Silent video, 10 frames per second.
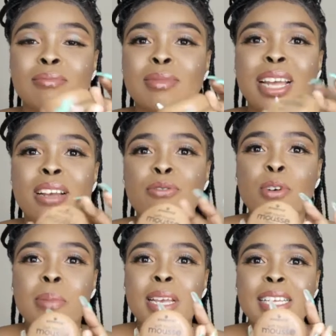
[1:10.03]
Like for
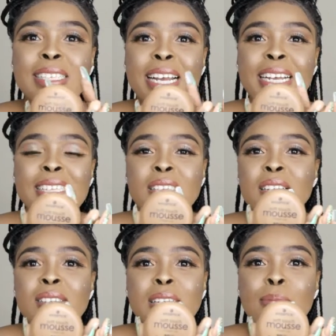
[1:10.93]
me, it's like
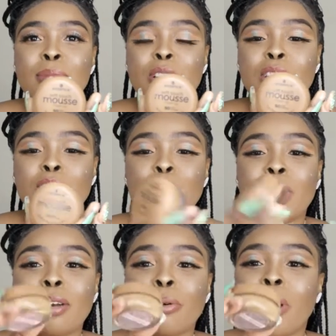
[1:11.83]
it's something that you
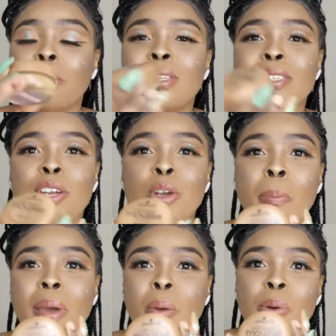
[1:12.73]
can grab inside your
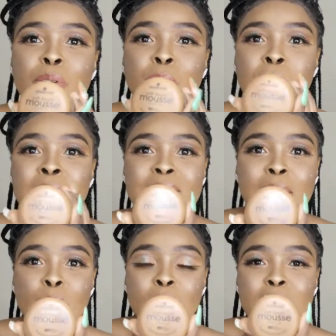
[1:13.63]
bag when you're going somewhere.